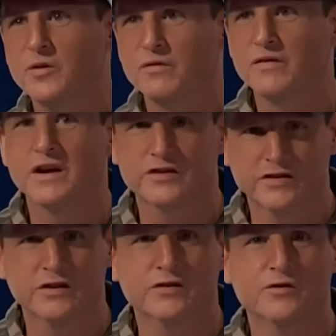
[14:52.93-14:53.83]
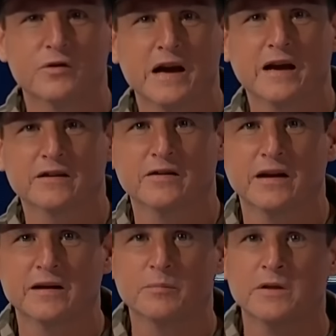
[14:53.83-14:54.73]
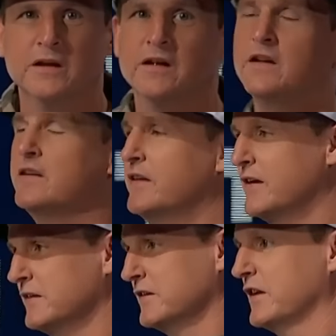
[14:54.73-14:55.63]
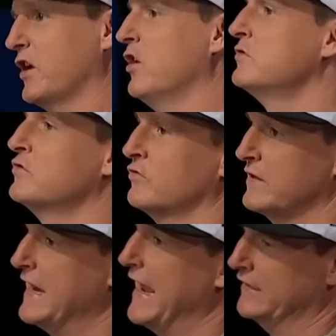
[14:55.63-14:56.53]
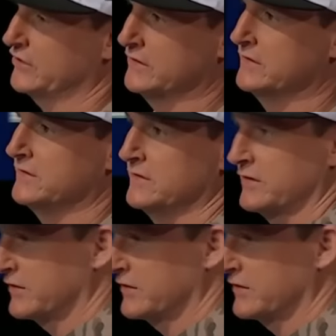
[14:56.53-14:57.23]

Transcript: old-fashioned underreactor like me. Take a look at underreactions.